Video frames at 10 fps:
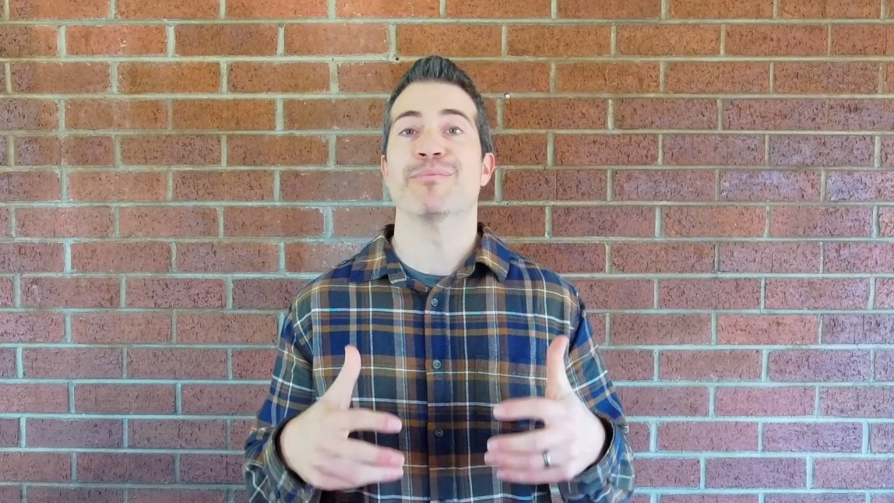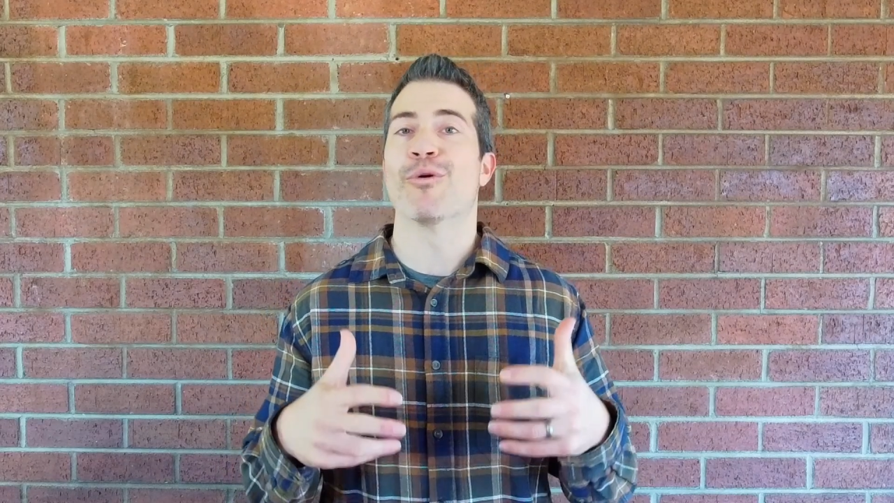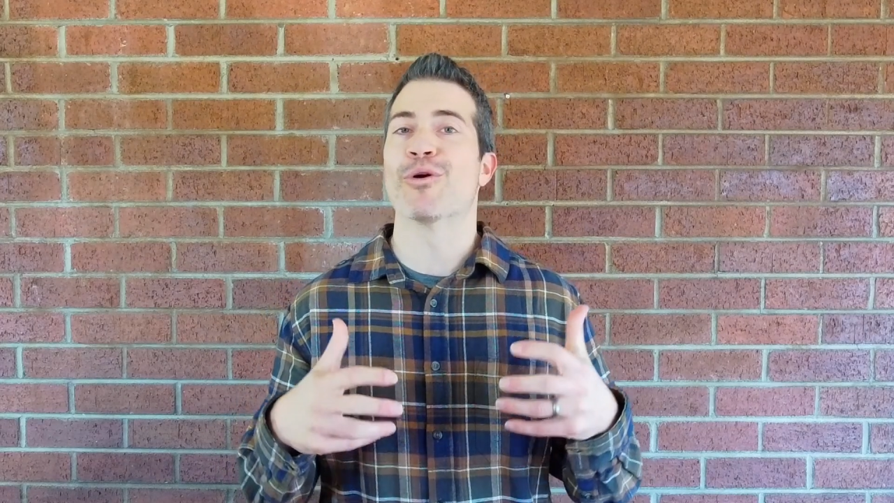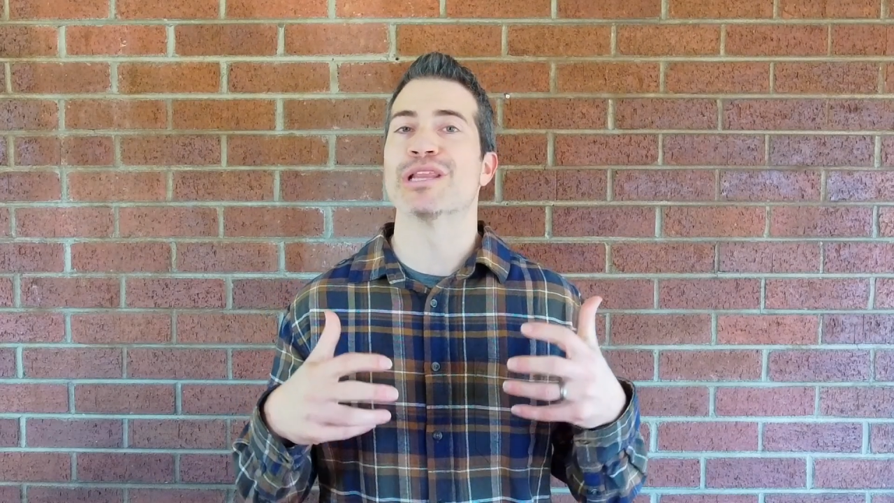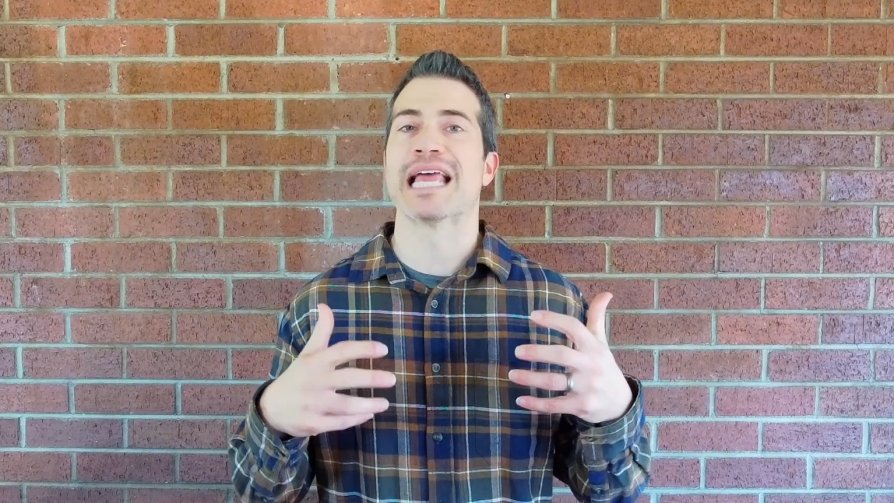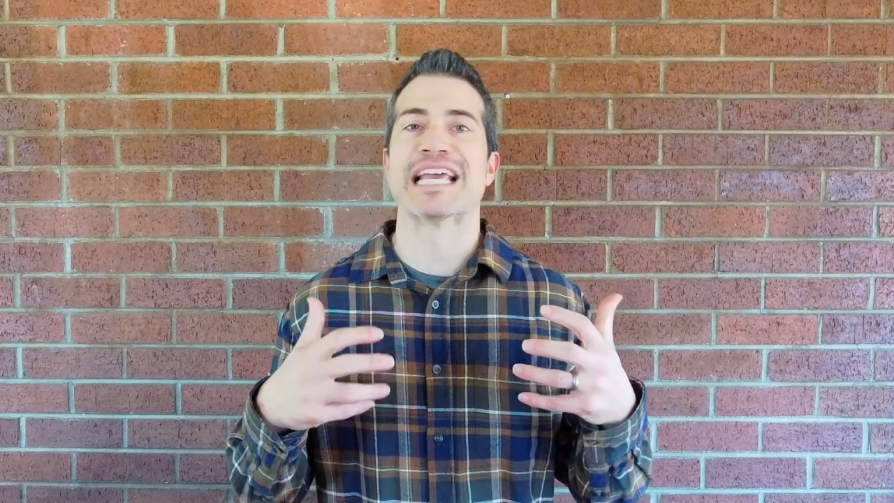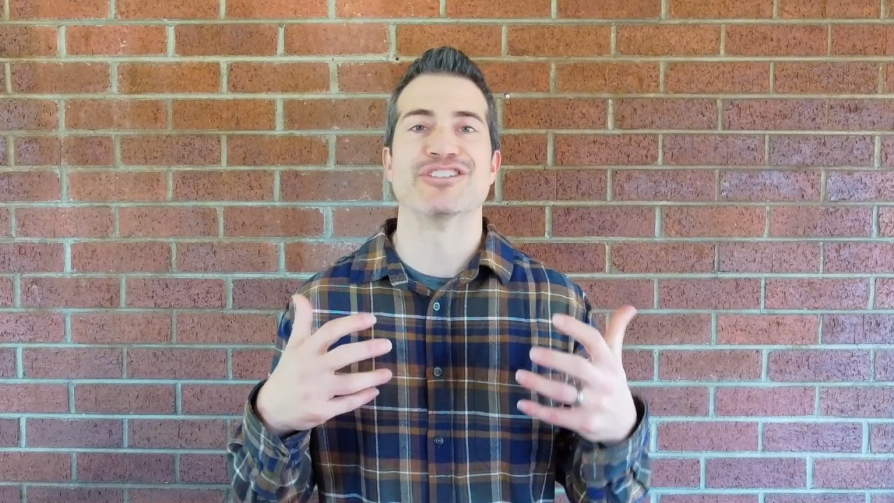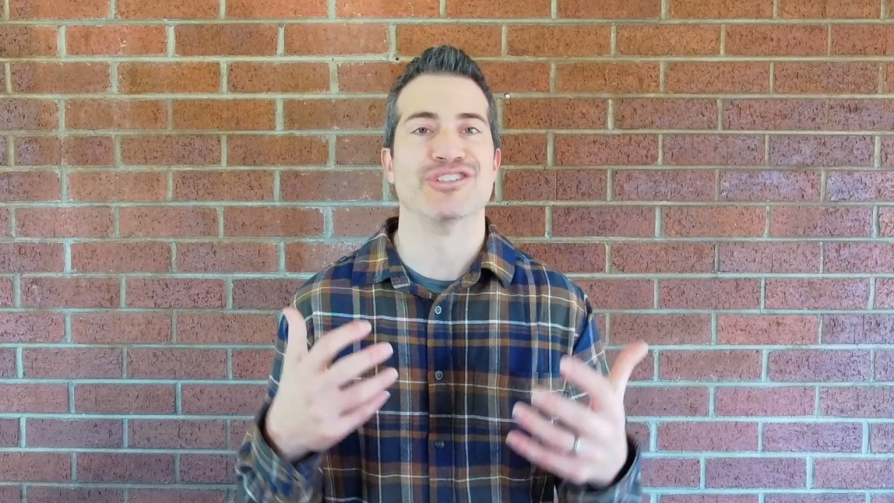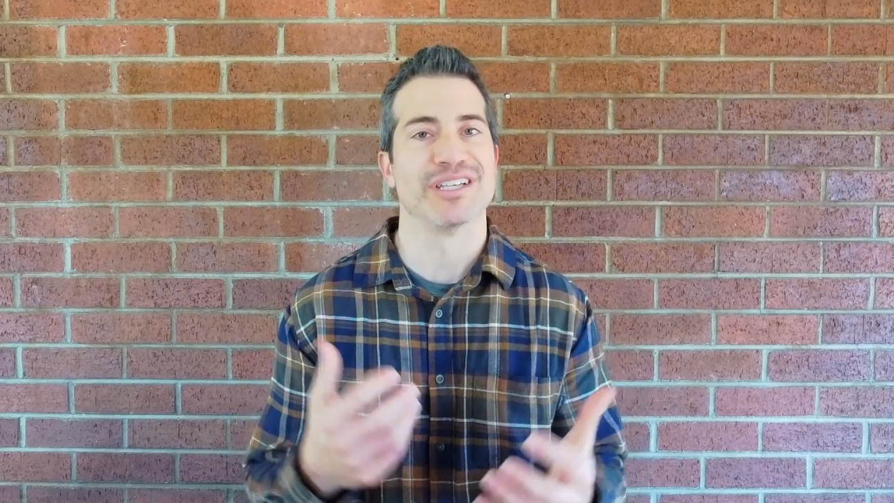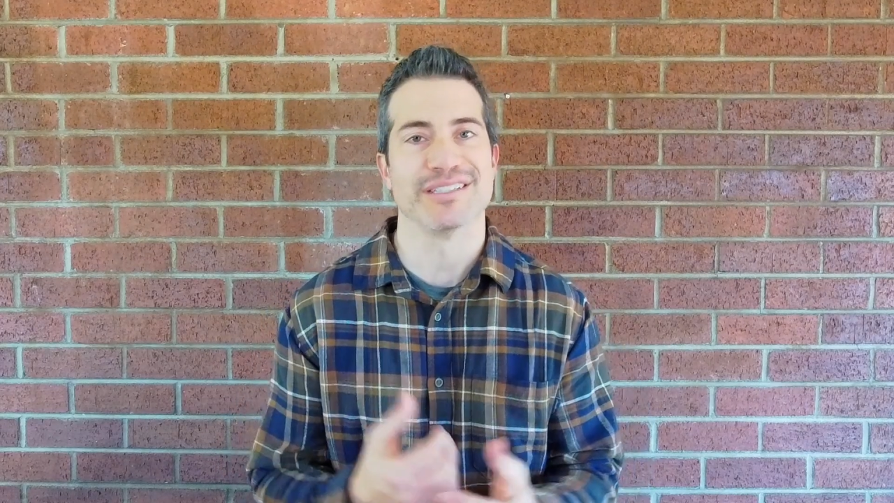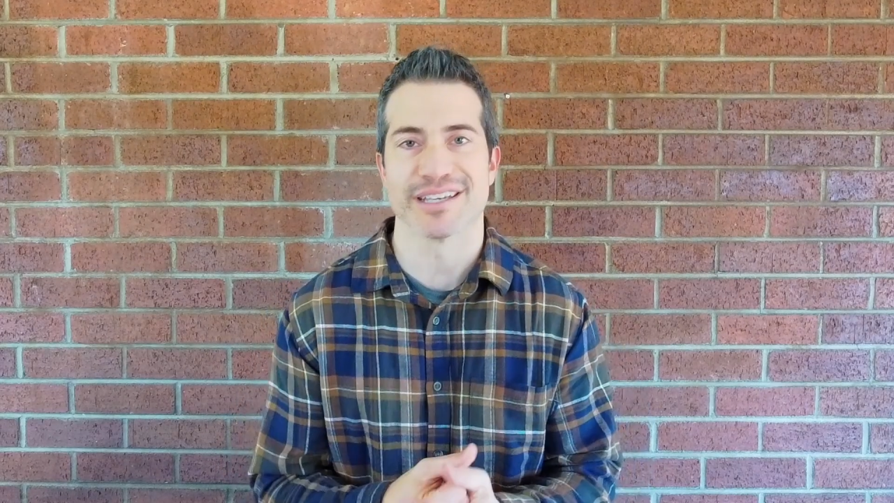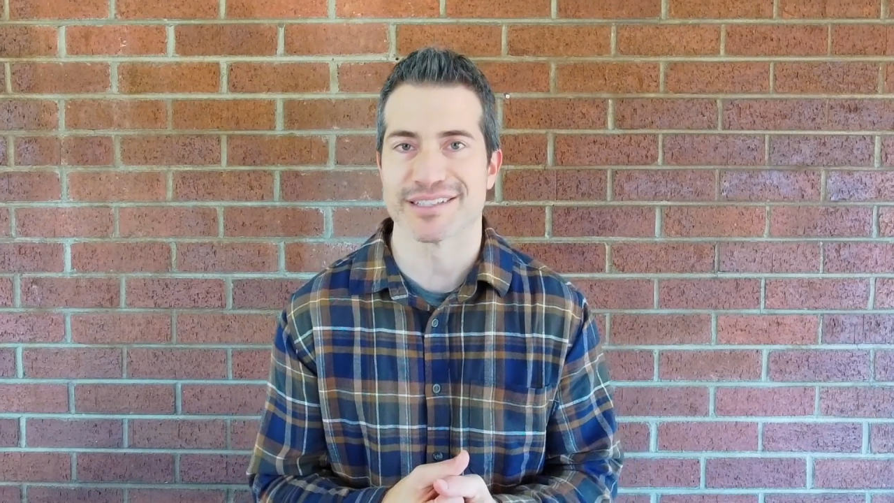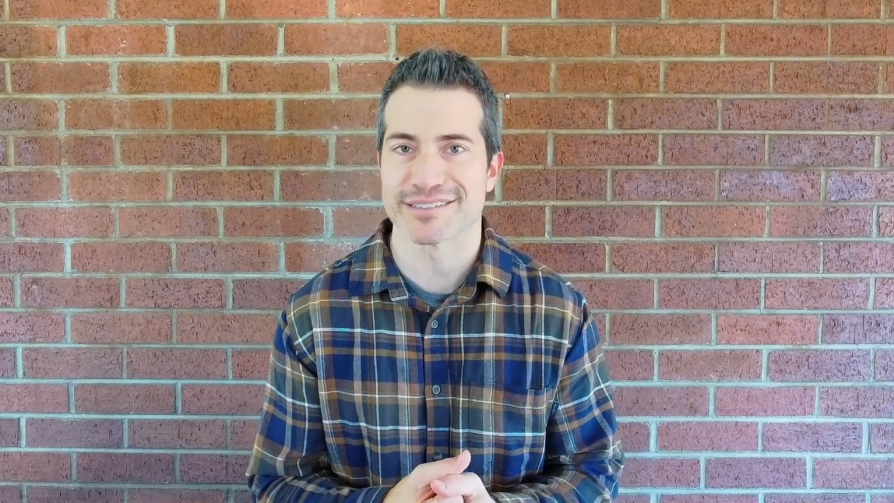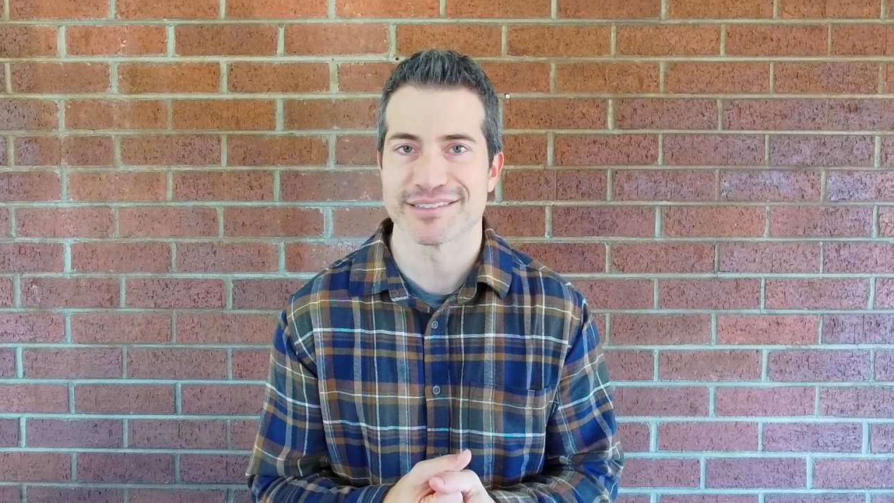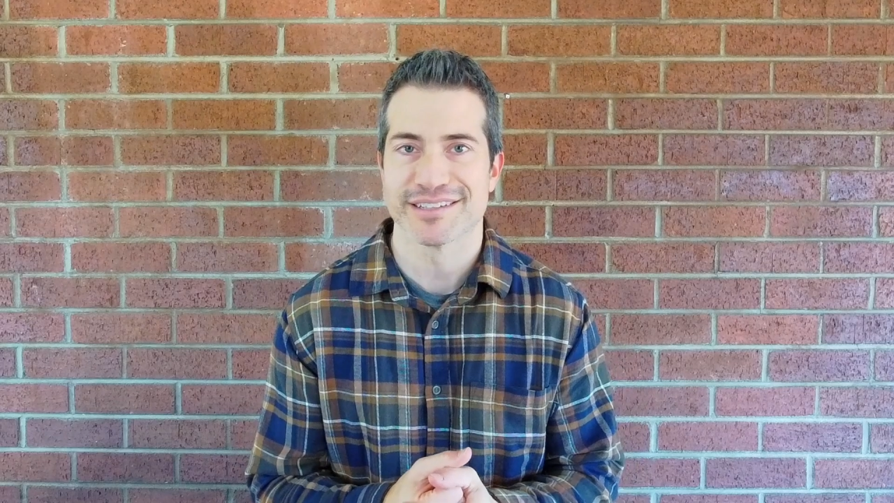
more like Jesus?